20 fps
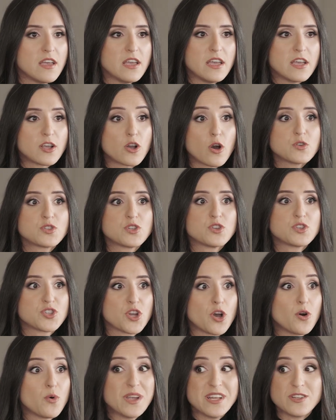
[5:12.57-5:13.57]
It goes to
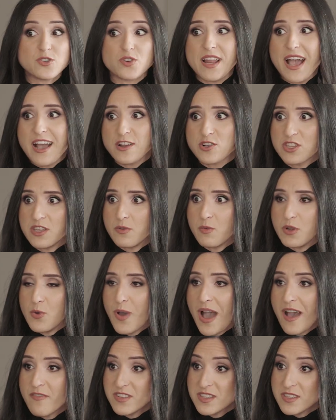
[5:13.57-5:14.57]
show internationally when you
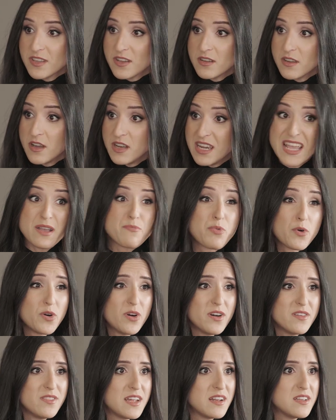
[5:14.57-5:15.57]
have a
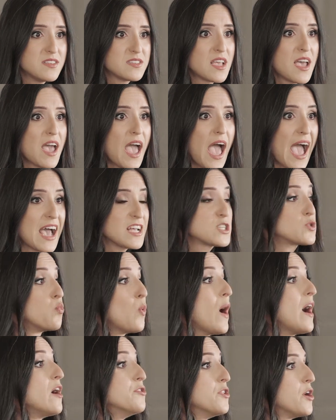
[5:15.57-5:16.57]
neighborhood that is as
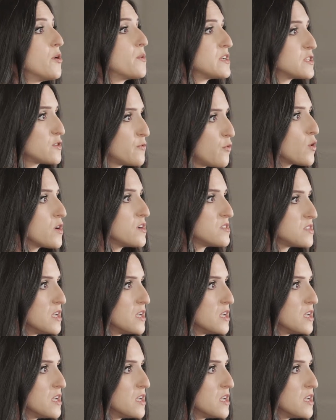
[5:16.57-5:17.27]
well known as Forest